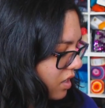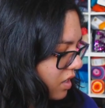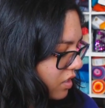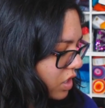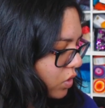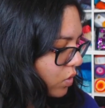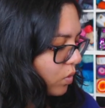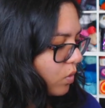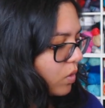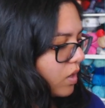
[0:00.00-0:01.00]

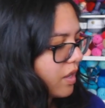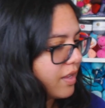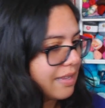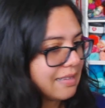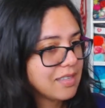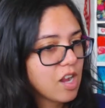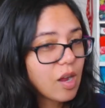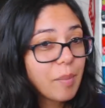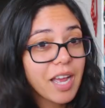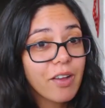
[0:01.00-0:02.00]
So talk
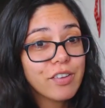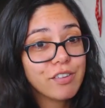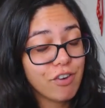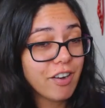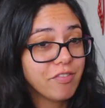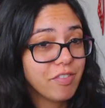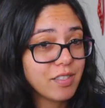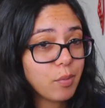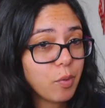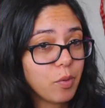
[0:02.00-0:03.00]
about Yarn
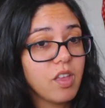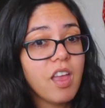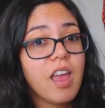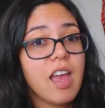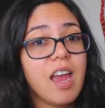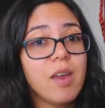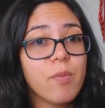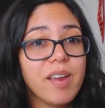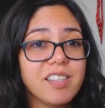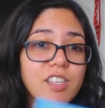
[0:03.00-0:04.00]
Festival. I went